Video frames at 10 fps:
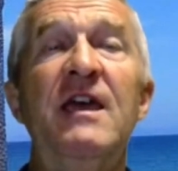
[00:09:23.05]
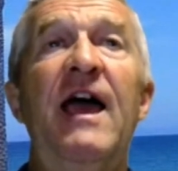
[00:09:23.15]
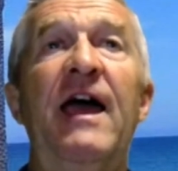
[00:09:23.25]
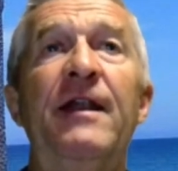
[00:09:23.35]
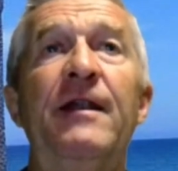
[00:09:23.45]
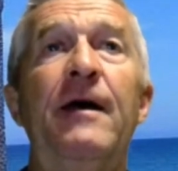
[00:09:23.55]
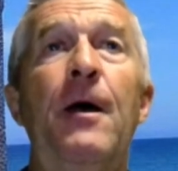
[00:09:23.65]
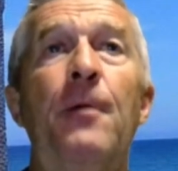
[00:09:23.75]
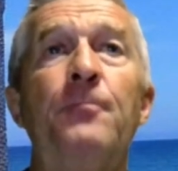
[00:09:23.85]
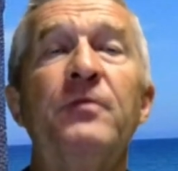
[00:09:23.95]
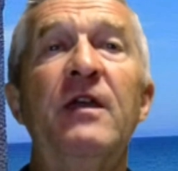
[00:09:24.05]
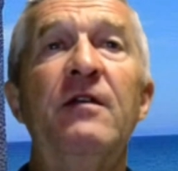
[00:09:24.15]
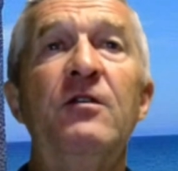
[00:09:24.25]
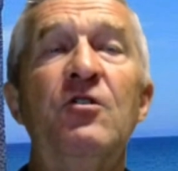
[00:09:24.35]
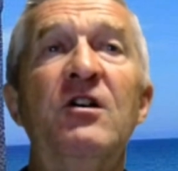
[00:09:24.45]
And
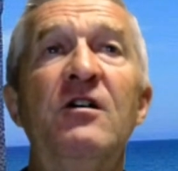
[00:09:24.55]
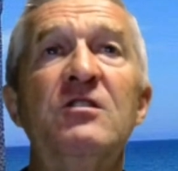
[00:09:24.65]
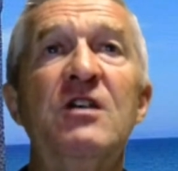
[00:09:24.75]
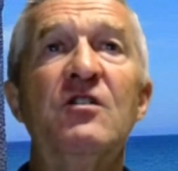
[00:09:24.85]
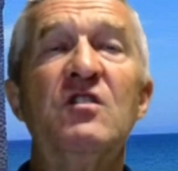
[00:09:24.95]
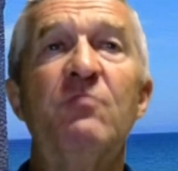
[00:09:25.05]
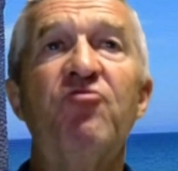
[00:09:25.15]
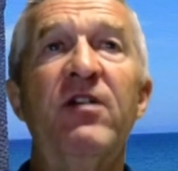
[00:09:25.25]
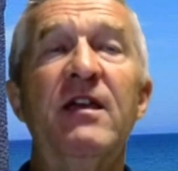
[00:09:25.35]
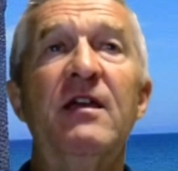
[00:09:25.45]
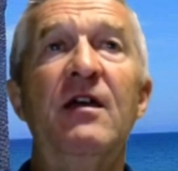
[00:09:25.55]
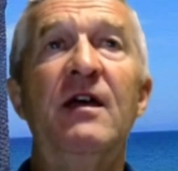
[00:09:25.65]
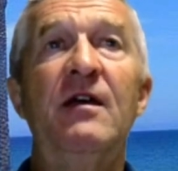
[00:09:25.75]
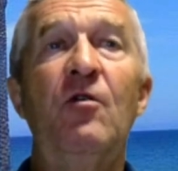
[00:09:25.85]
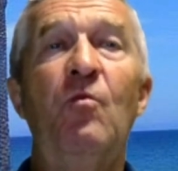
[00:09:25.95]
you can't touch the brake
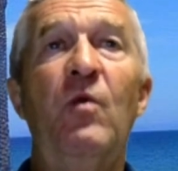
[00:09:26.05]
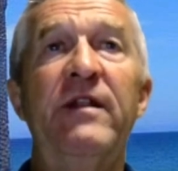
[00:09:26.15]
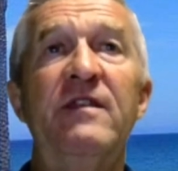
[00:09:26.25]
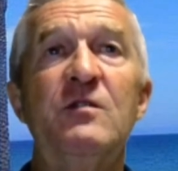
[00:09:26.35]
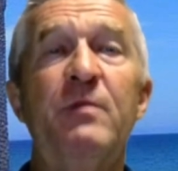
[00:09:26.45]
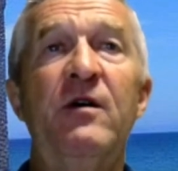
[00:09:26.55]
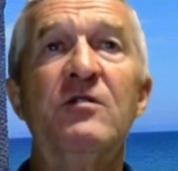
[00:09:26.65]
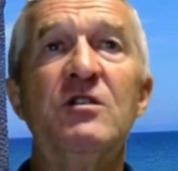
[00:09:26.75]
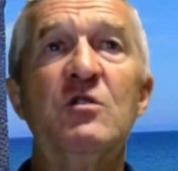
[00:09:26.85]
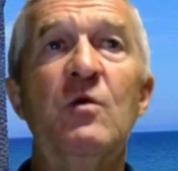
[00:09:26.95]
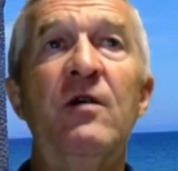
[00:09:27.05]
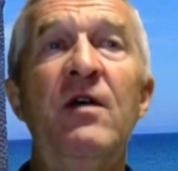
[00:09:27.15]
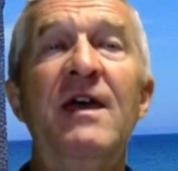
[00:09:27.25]
on one of these parts as well.